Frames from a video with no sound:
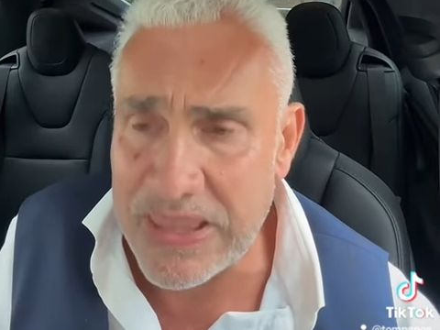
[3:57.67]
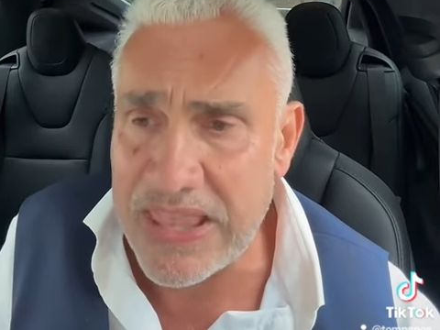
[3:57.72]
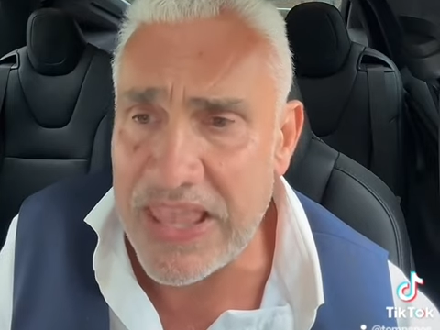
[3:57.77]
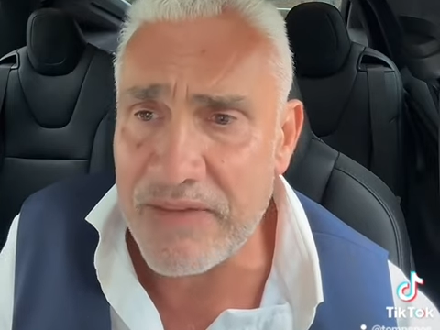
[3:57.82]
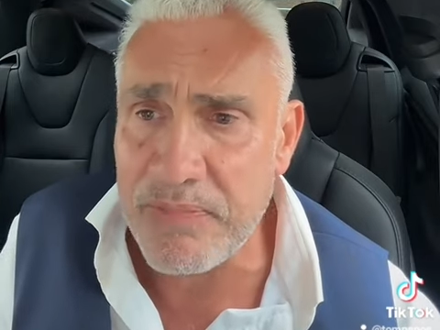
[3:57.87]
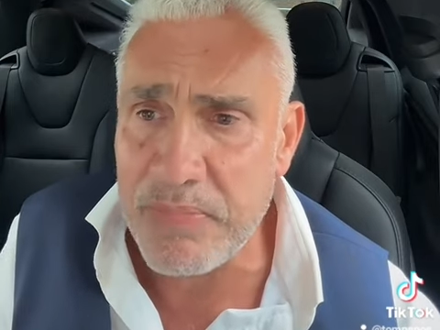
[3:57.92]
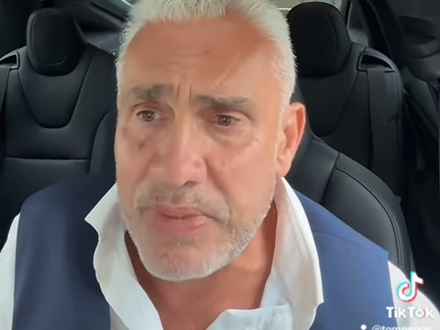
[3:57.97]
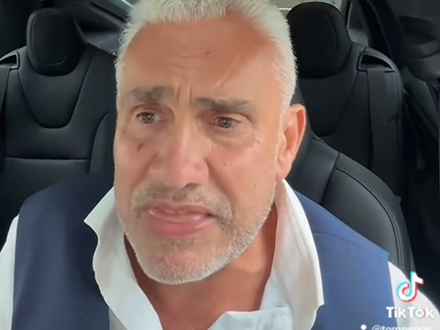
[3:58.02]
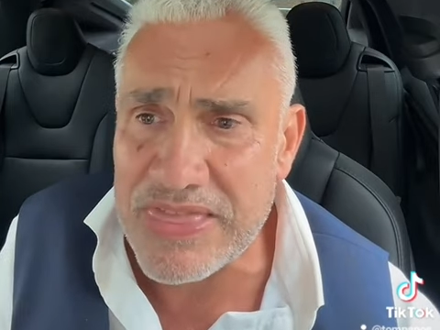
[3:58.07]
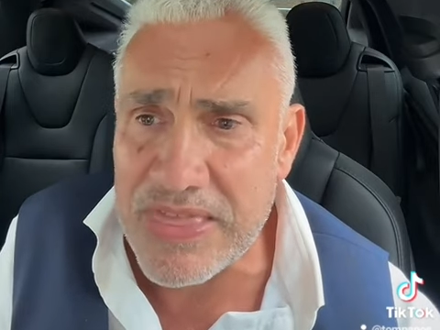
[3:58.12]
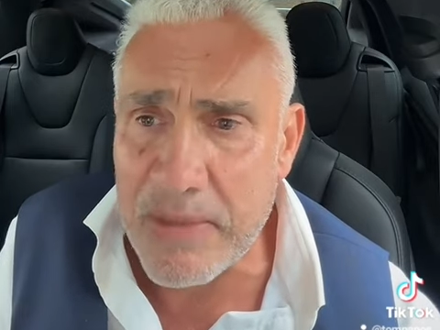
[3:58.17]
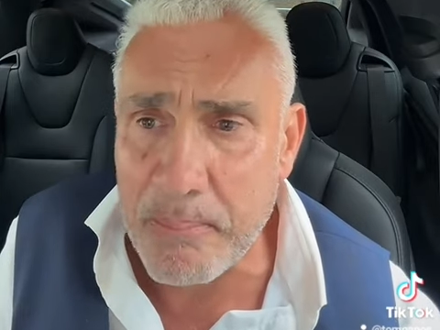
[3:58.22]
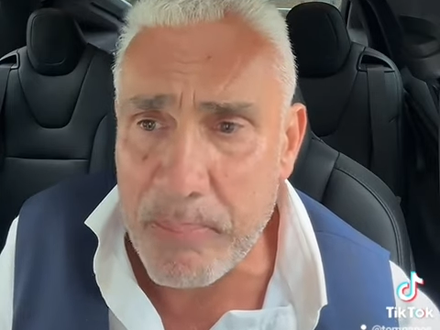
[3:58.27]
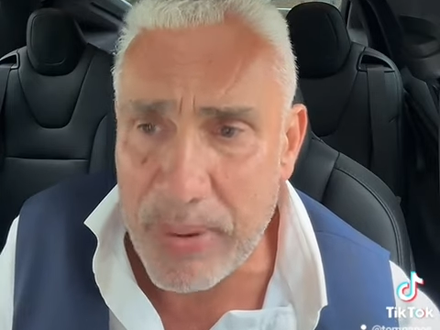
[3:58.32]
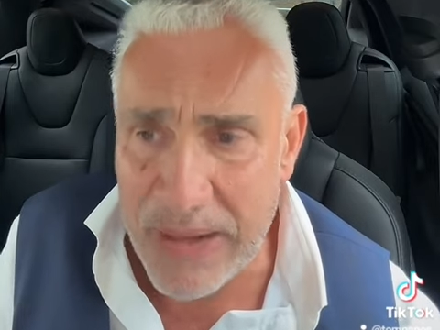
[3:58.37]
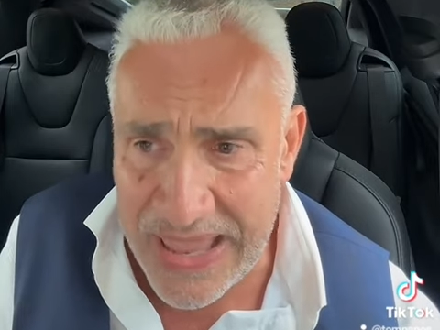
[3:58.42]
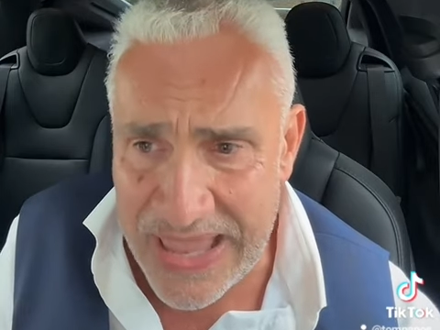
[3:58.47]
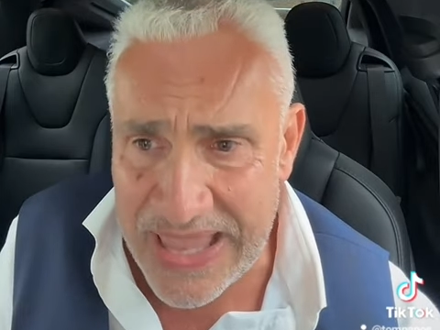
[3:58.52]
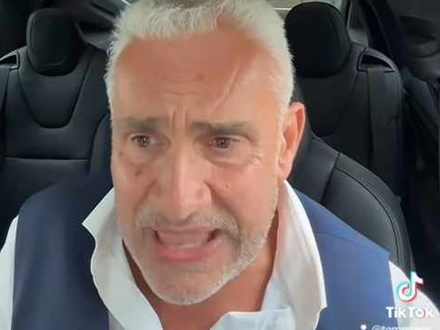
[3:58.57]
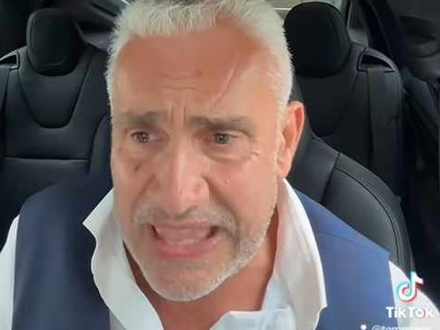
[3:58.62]
give me the
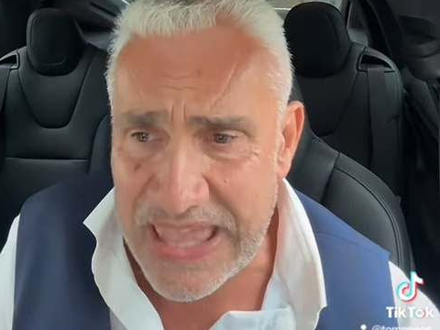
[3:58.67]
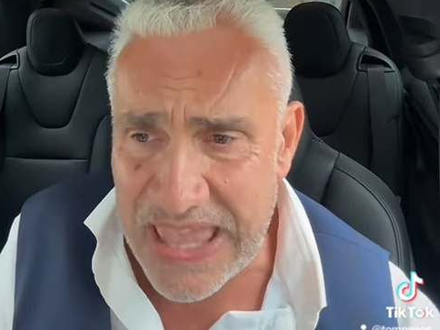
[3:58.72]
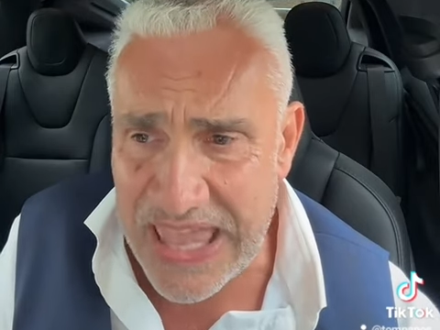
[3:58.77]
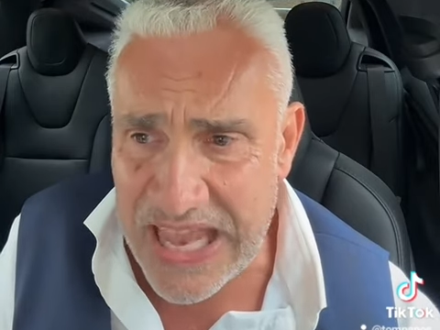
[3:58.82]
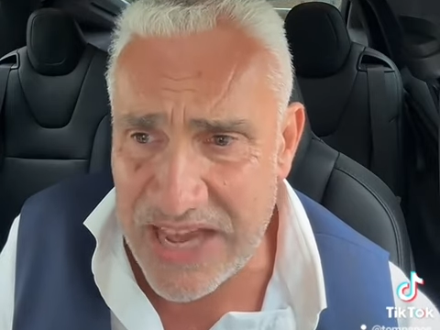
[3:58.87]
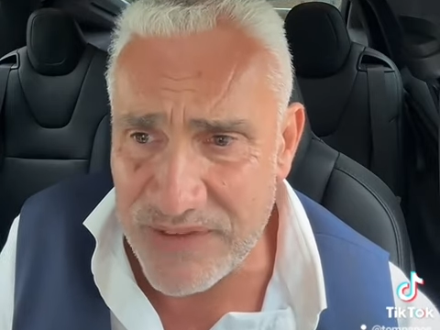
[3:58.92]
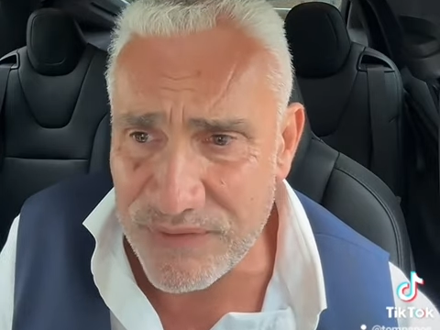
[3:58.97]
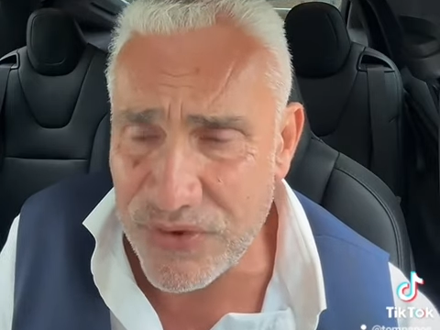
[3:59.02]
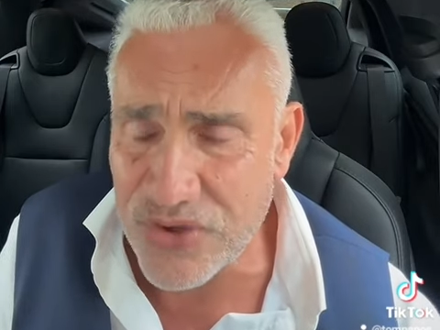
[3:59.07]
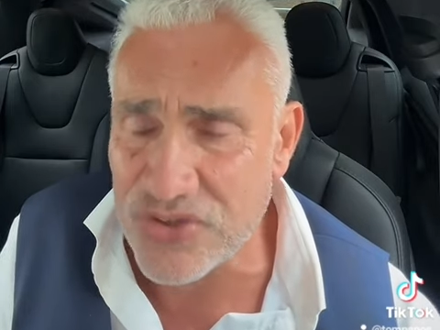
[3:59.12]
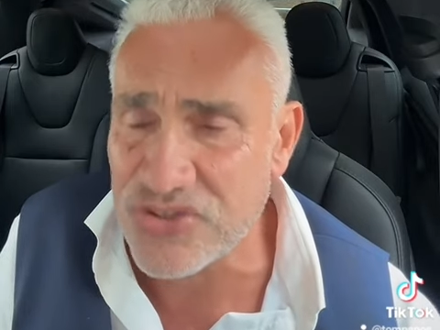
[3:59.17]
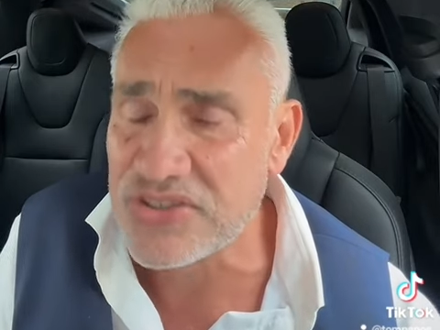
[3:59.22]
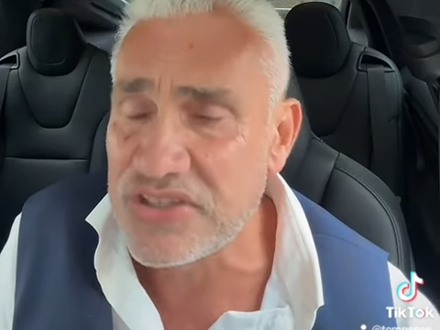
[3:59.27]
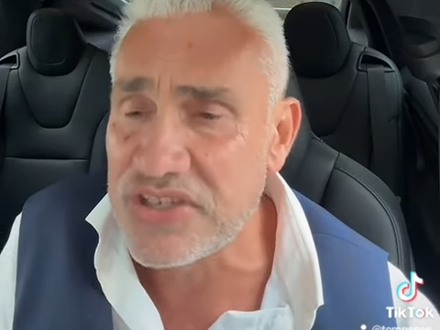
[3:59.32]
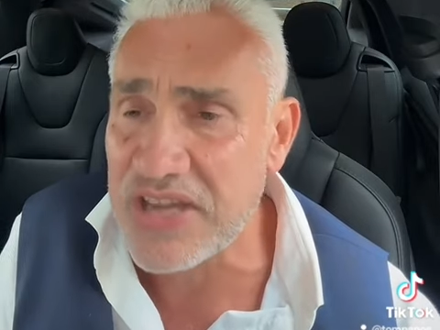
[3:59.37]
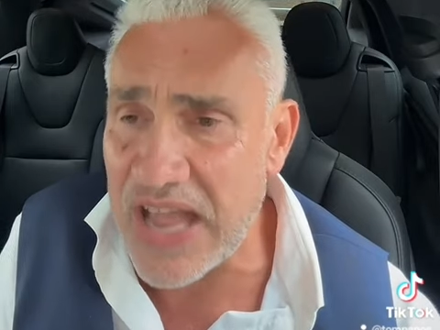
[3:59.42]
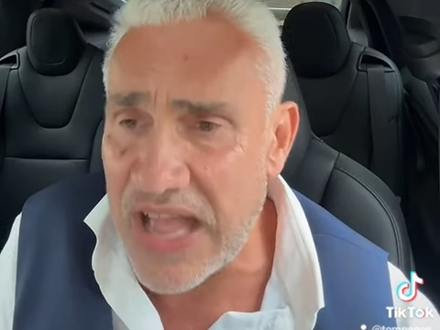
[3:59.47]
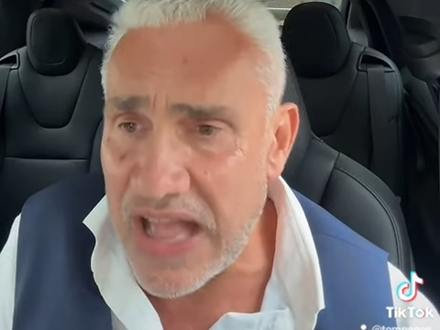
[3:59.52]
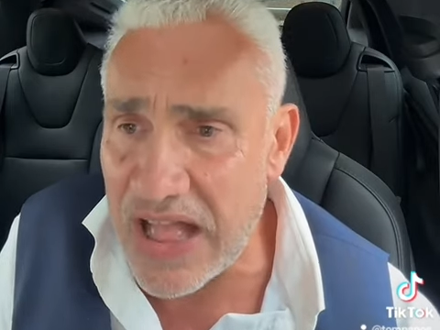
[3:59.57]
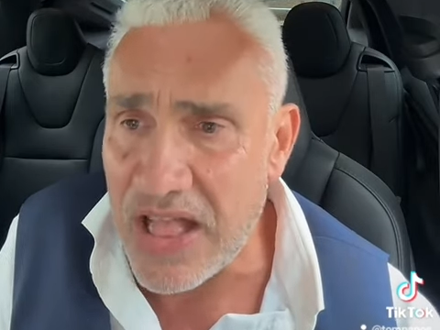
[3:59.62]
blank canvas.
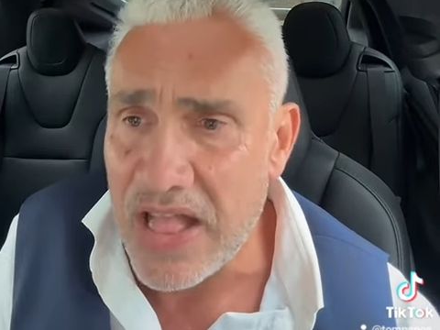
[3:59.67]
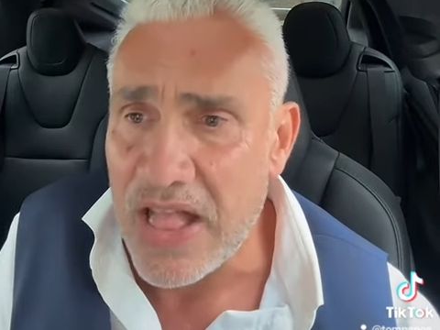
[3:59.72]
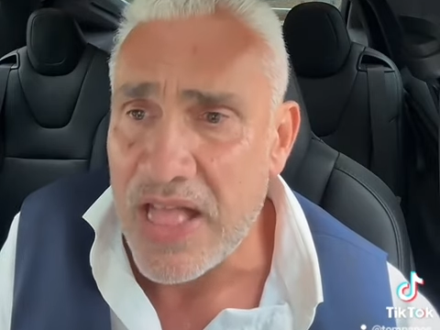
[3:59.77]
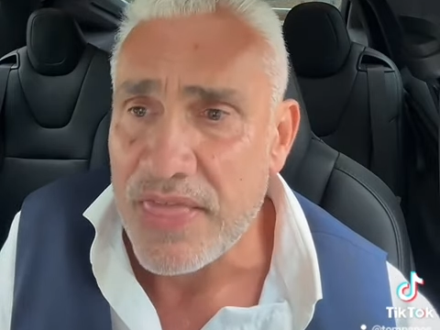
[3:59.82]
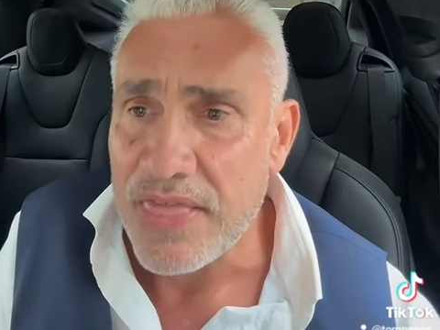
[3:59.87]
Nah,